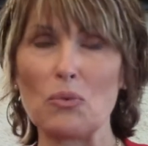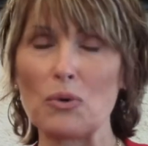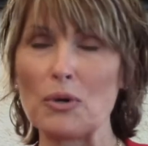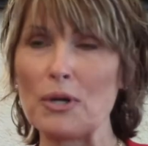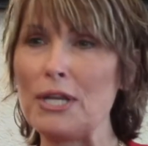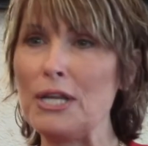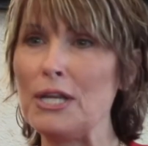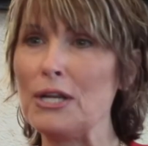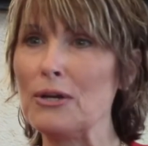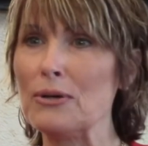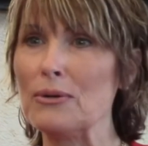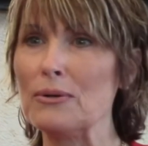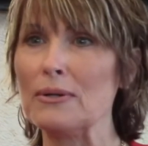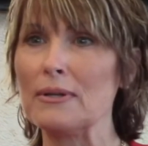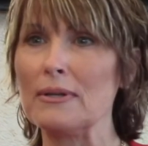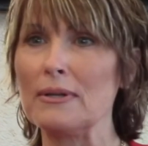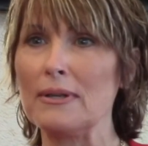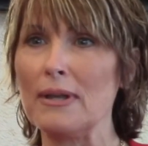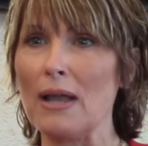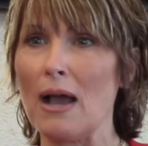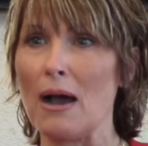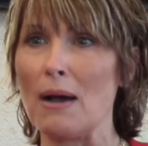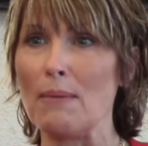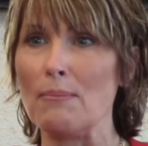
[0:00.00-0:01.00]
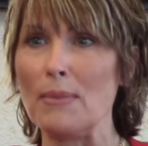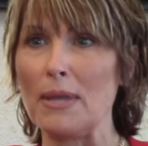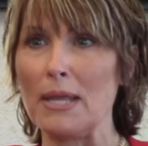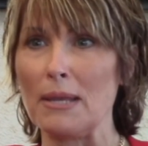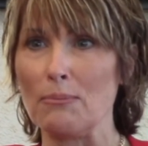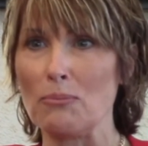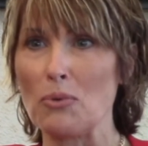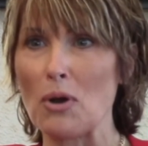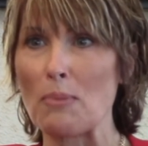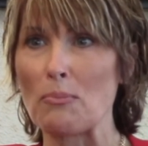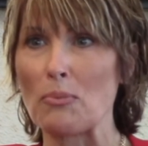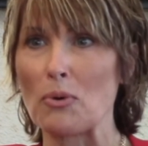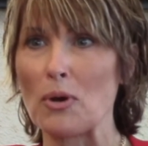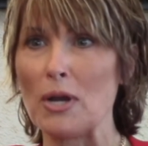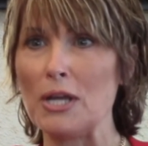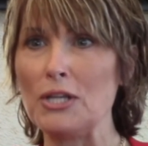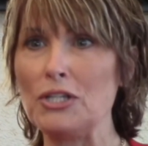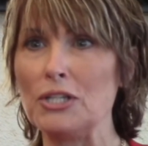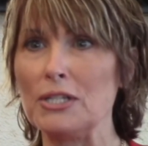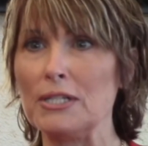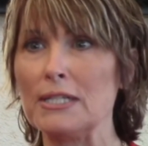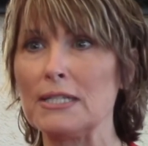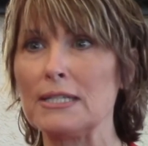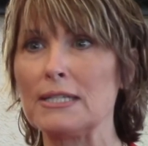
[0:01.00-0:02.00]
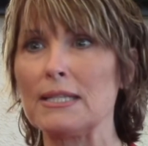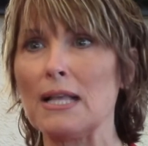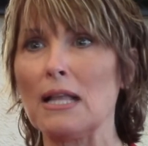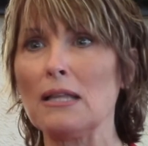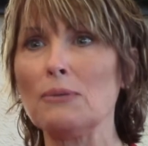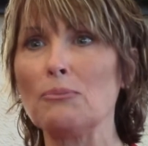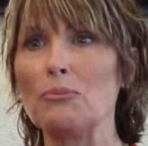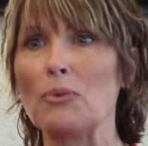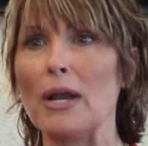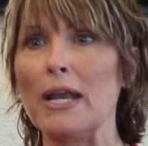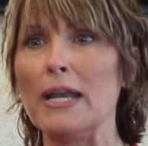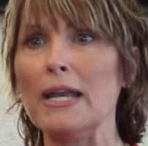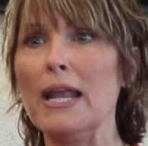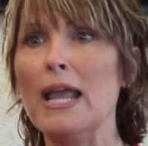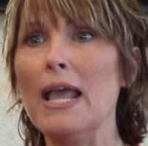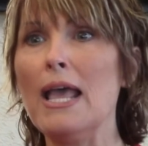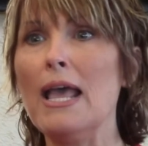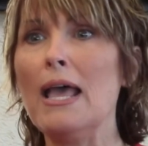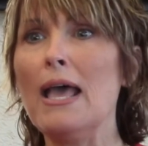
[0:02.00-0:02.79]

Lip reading: we're here in preparation to celebrate.